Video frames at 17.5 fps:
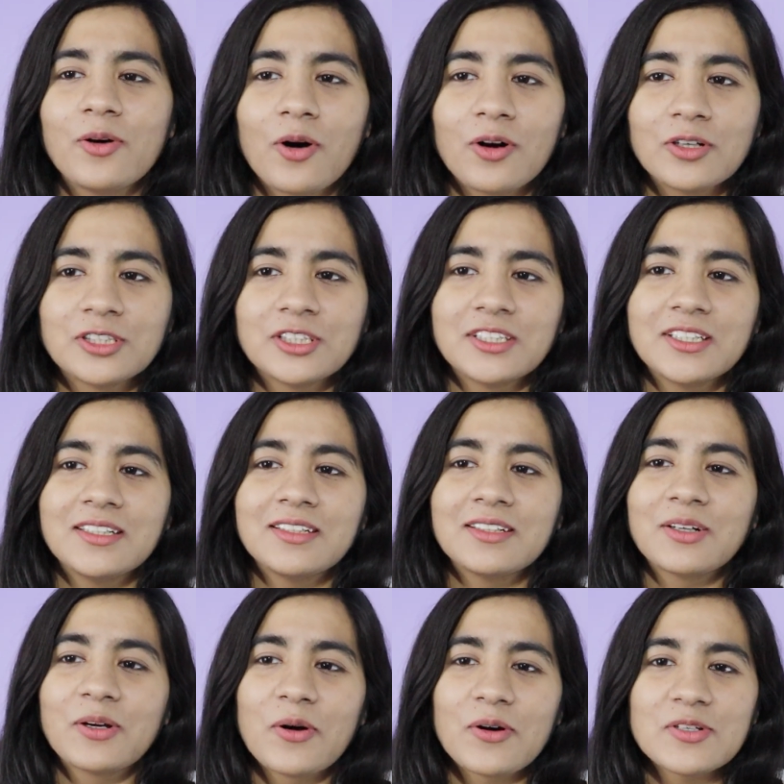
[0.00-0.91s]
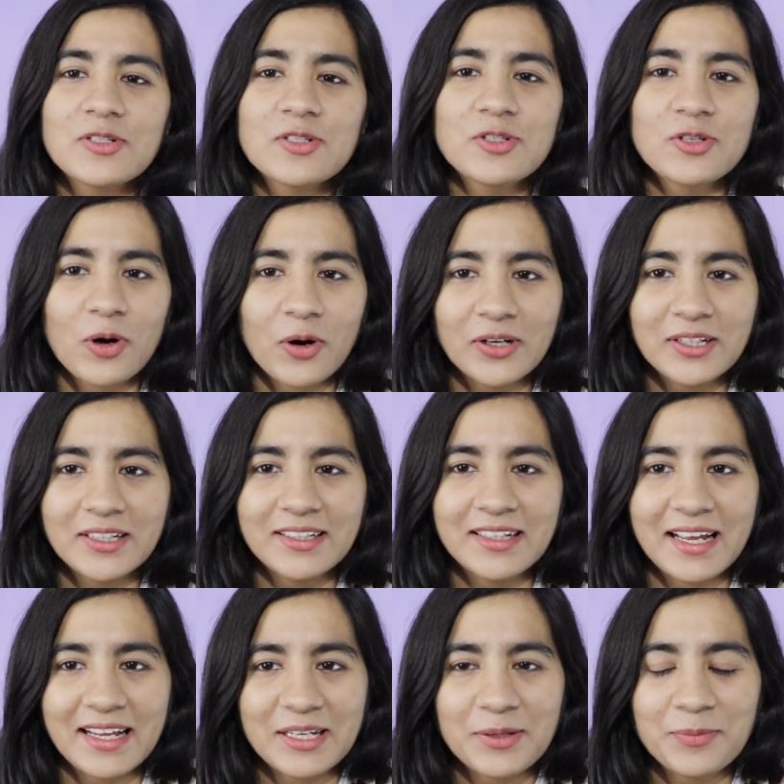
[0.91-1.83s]
Gaussian,
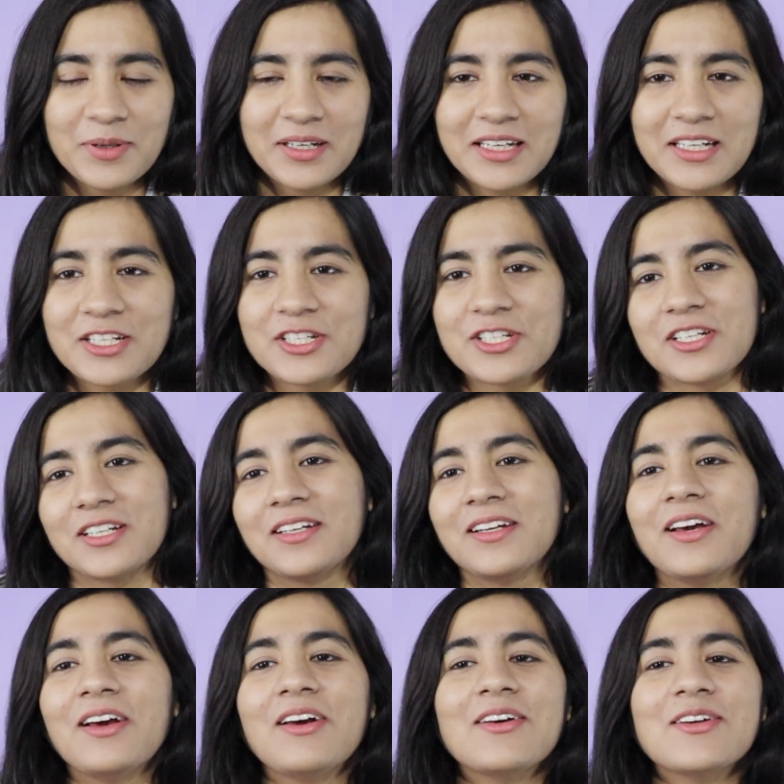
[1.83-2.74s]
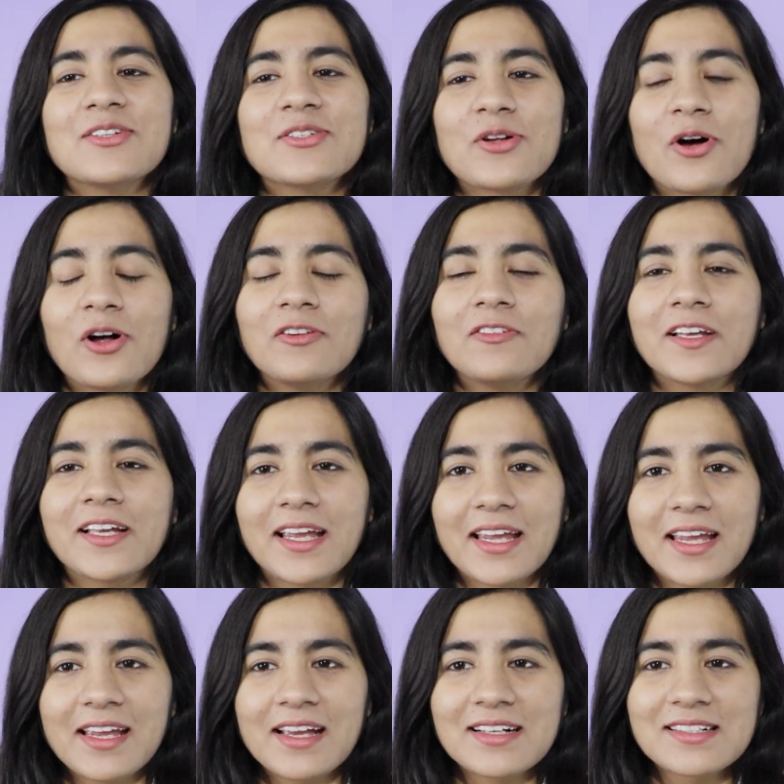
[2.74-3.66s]
Gauss-Jordan elimination, solving
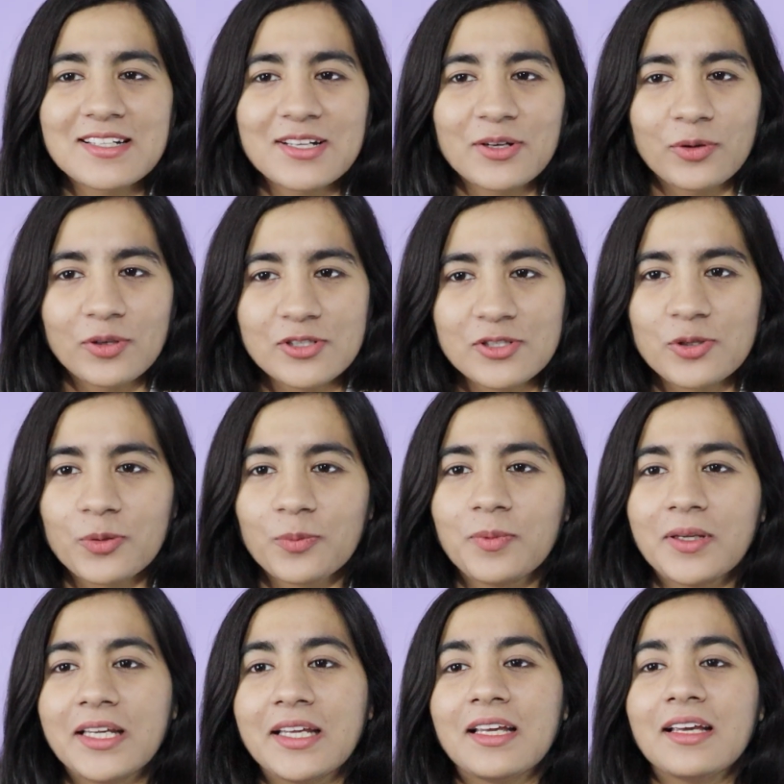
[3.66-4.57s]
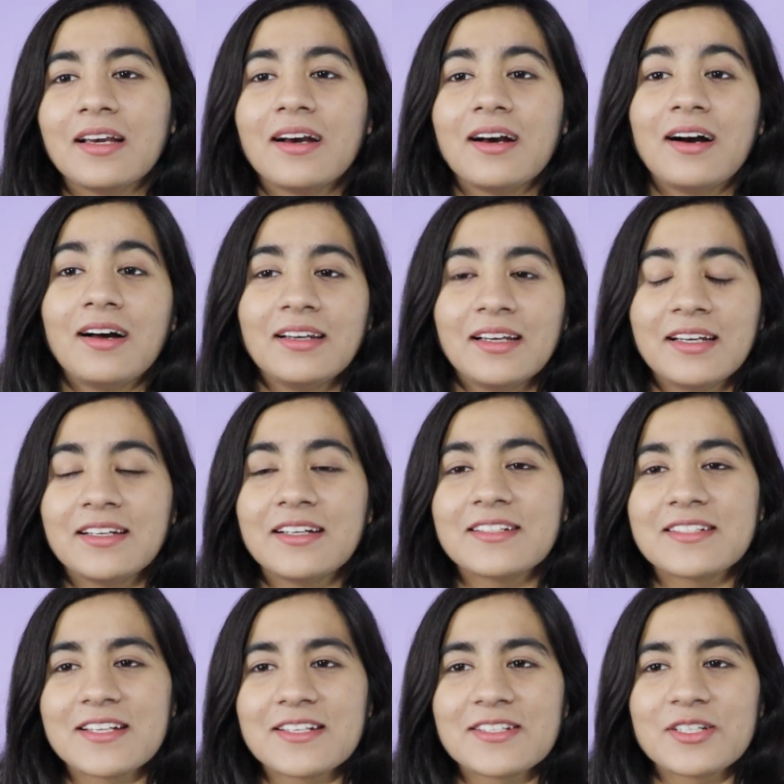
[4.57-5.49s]
AX equals to B, a uh,
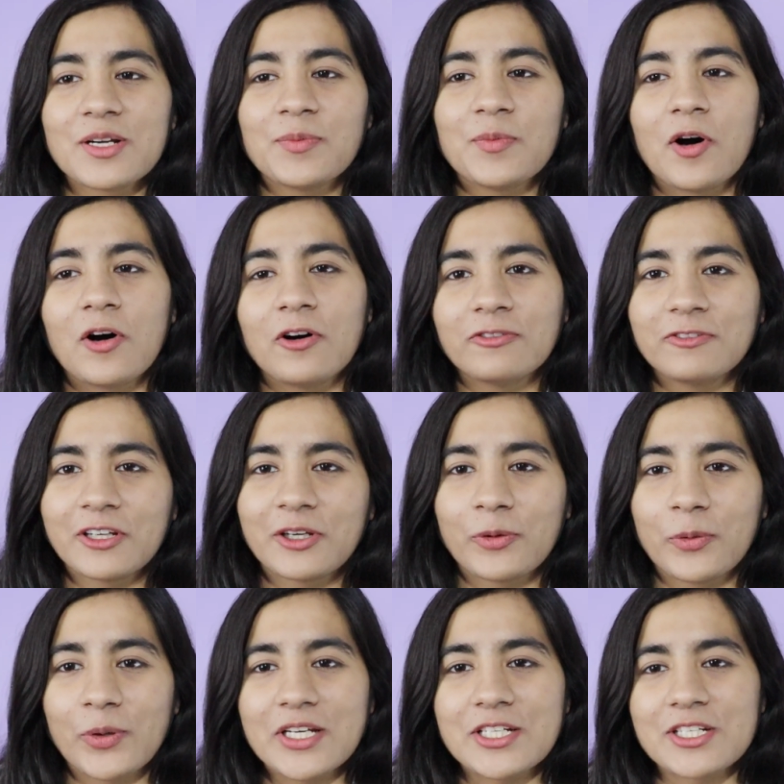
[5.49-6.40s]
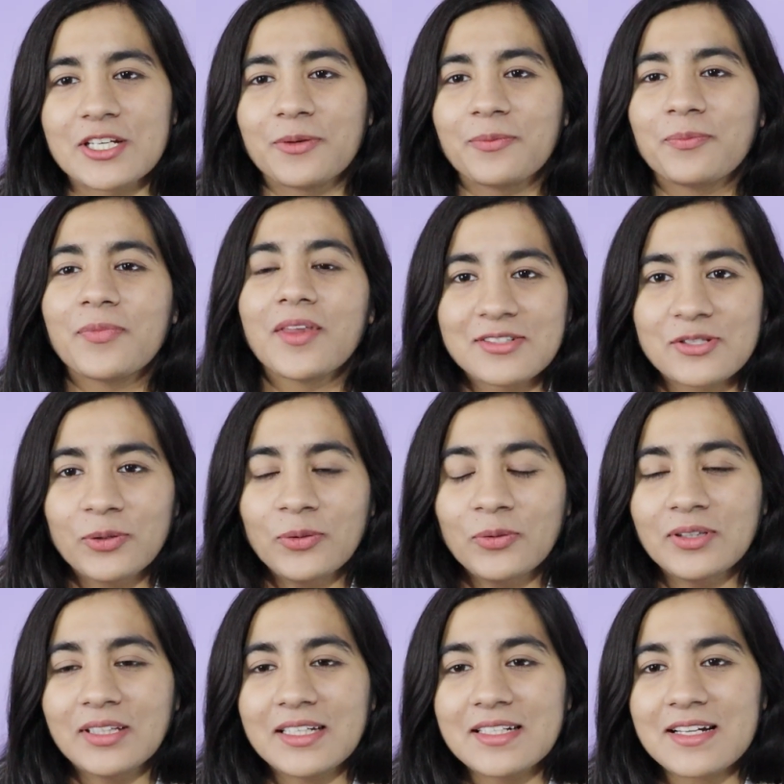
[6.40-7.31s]
linear system of equation.
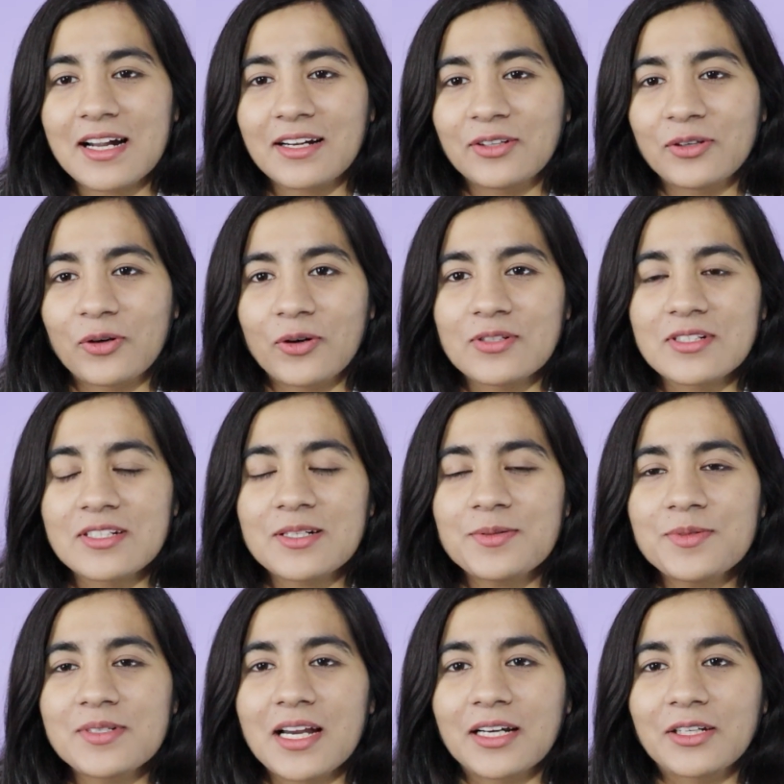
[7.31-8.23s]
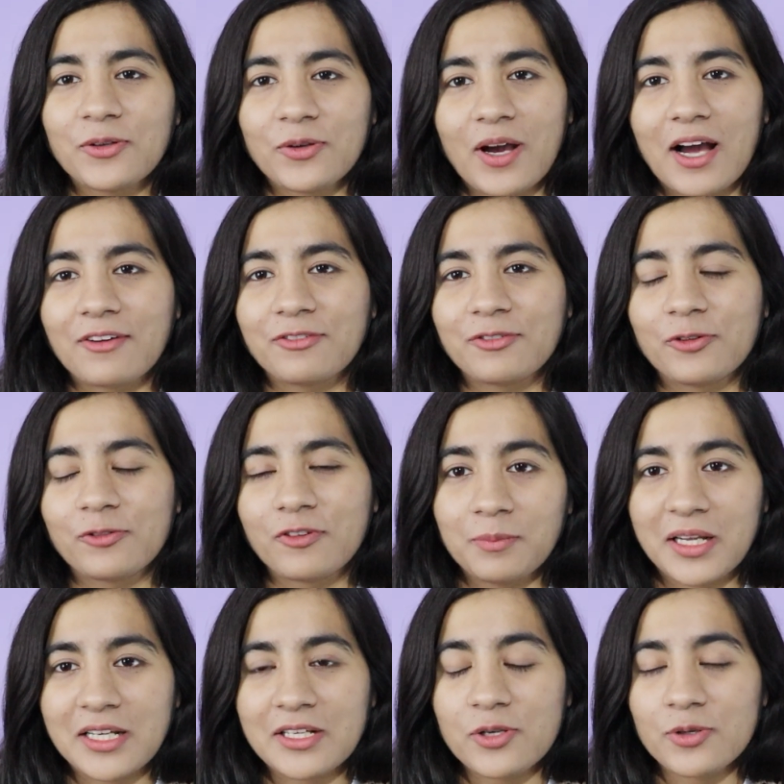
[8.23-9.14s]
So these are the concepts that you have to
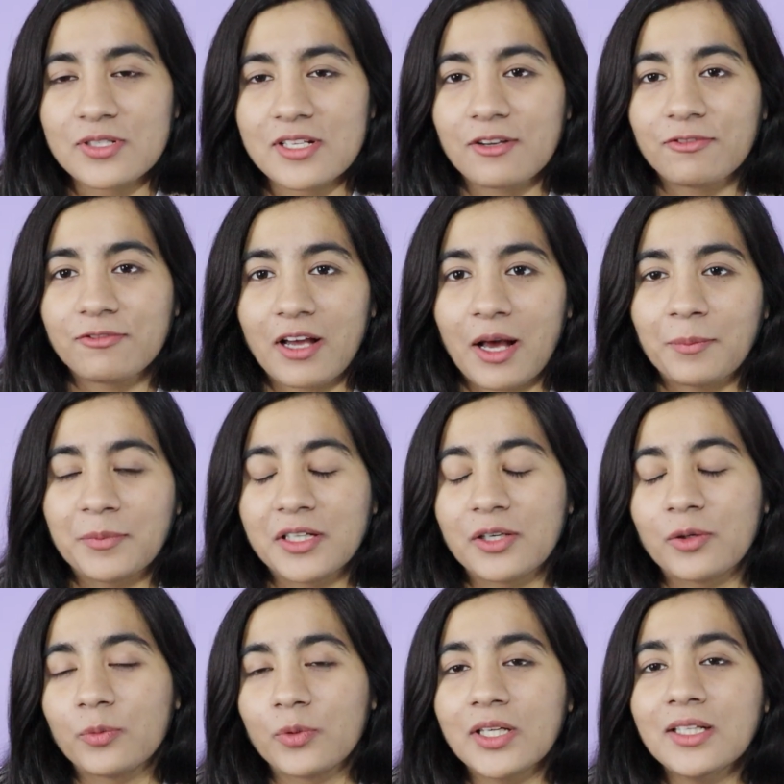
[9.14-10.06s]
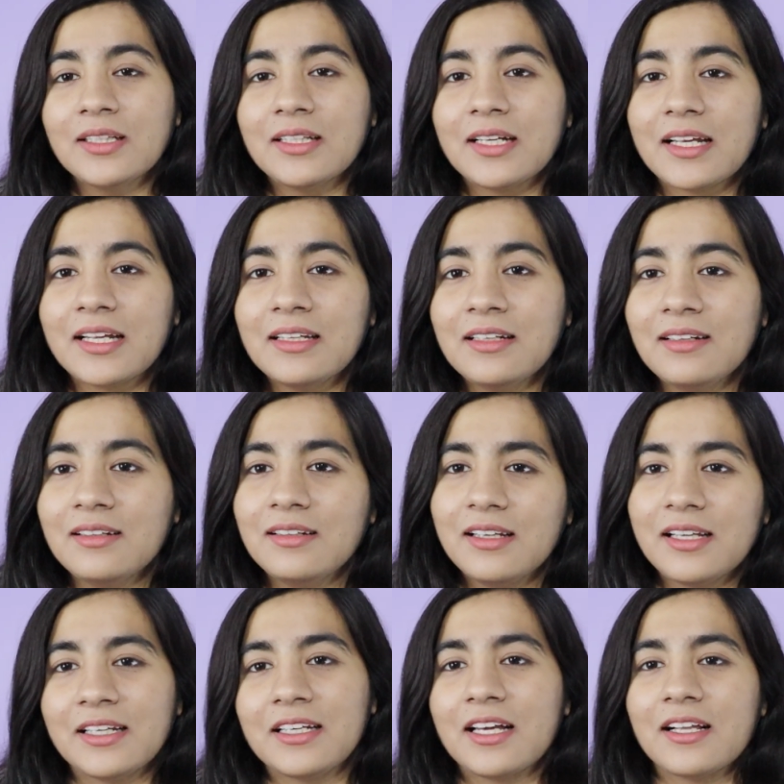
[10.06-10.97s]
make yourself familiar with
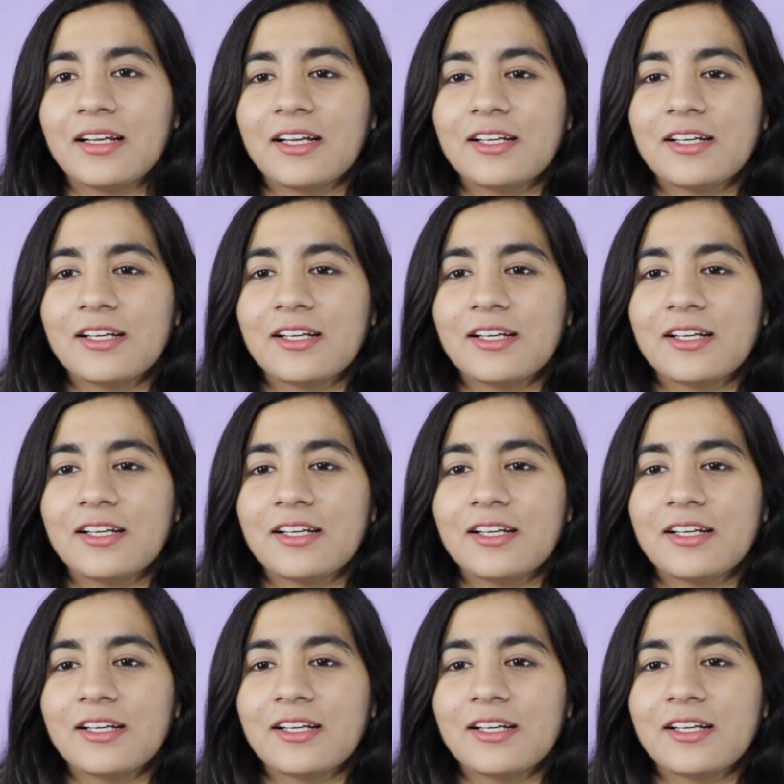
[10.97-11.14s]
in linear